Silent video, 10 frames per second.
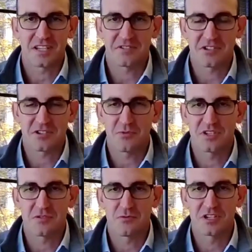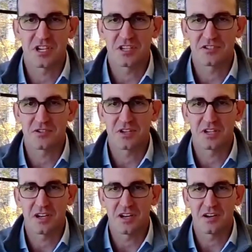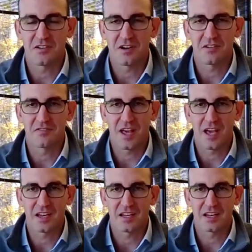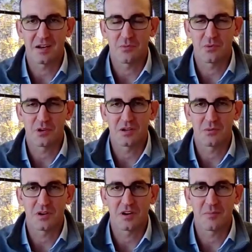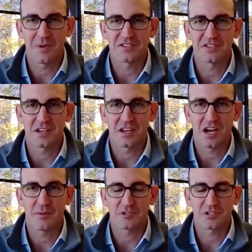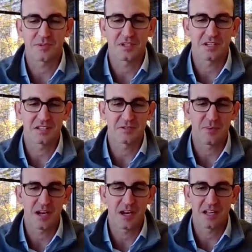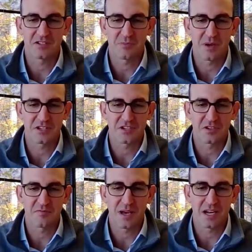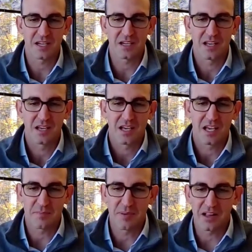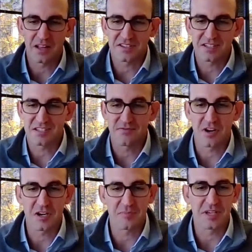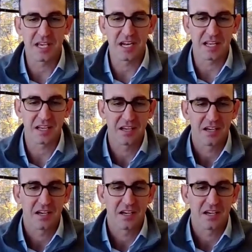have such a rich history of that, and what an amazing accomplishment it's been. And as you mentioned, you've been in Pella since the very beginning,